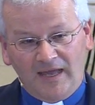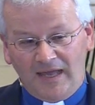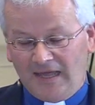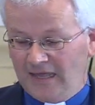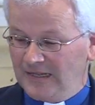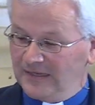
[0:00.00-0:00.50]

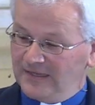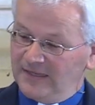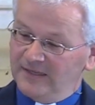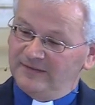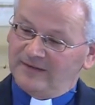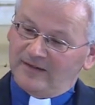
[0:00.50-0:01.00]
And
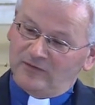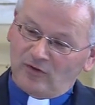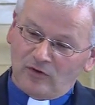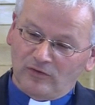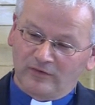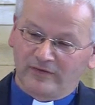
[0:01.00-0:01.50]
he said,
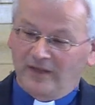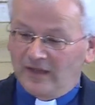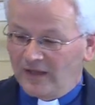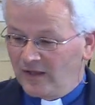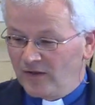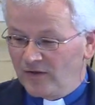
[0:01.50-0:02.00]
"Donald,
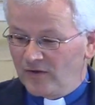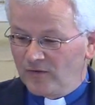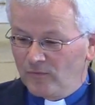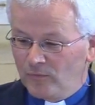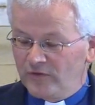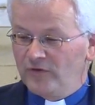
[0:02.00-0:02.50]

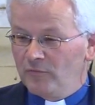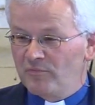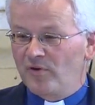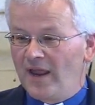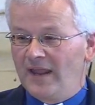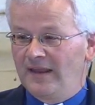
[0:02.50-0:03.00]
would you
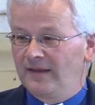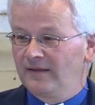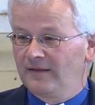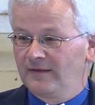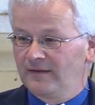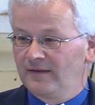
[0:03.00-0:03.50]
pray?"
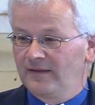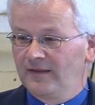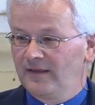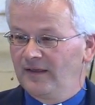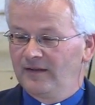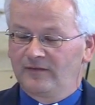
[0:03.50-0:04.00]

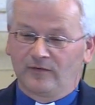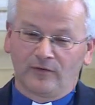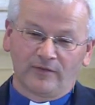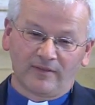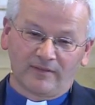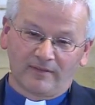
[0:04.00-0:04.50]
And
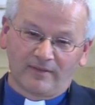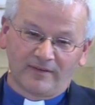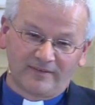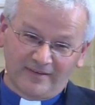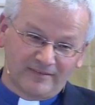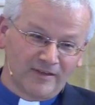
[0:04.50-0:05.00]
so the
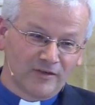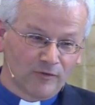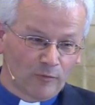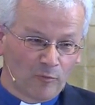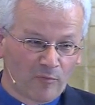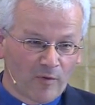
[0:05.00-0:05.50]

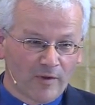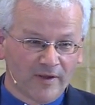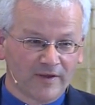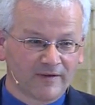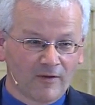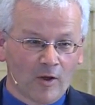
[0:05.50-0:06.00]
16-year-old
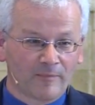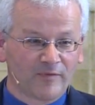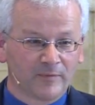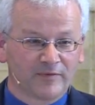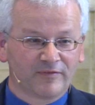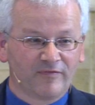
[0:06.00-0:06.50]
boy got
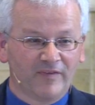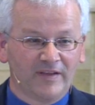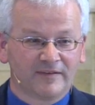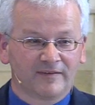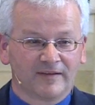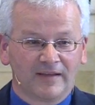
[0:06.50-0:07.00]
to his
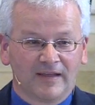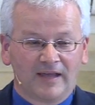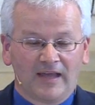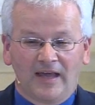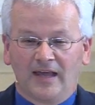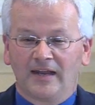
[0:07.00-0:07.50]
feet
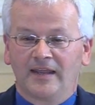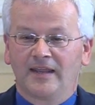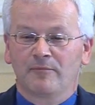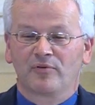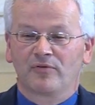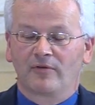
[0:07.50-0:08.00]
and
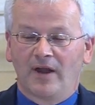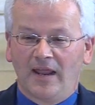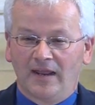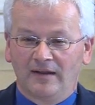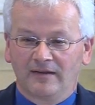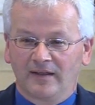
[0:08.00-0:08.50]
he
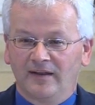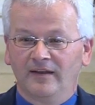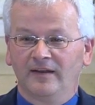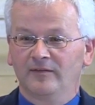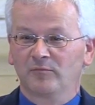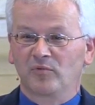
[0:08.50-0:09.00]
prayed. And
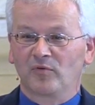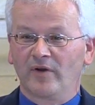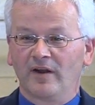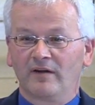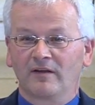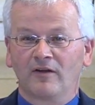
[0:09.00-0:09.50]
in his
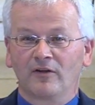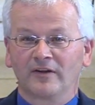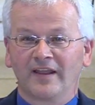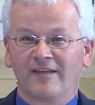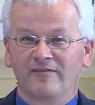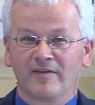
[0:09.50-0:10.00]
prayer, God
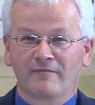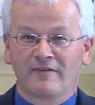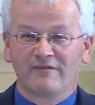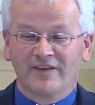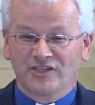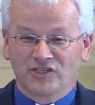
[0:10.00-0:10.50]
gave him a
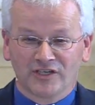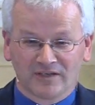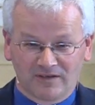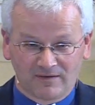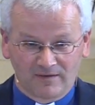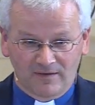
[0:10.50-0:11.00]
vision.
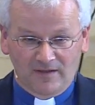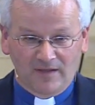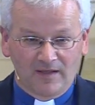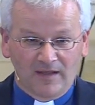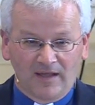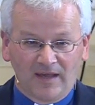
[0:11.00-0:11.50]

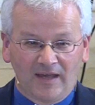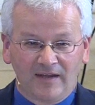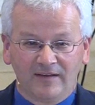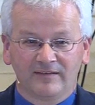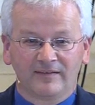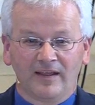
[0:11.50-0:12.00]
And
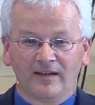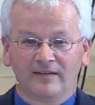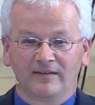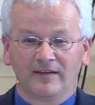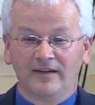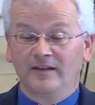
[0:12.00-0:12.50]
he
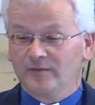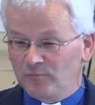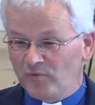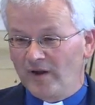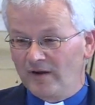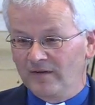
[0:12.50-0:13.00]
said, in his
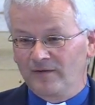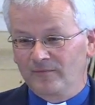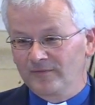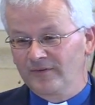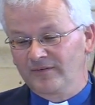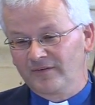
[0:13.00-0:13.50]
prayer,
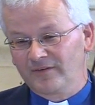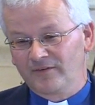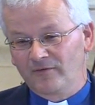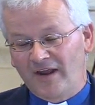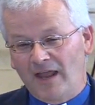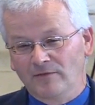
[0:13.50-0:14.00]
I'm just
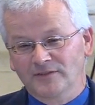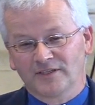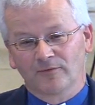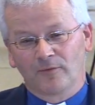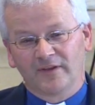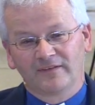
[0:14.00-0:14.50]

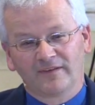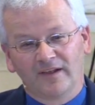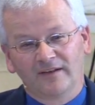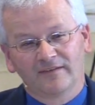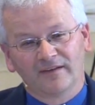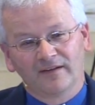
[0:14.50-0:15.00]
recounting what he said,
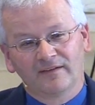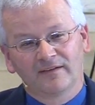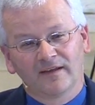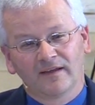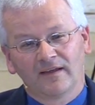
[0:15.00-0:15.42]
he said,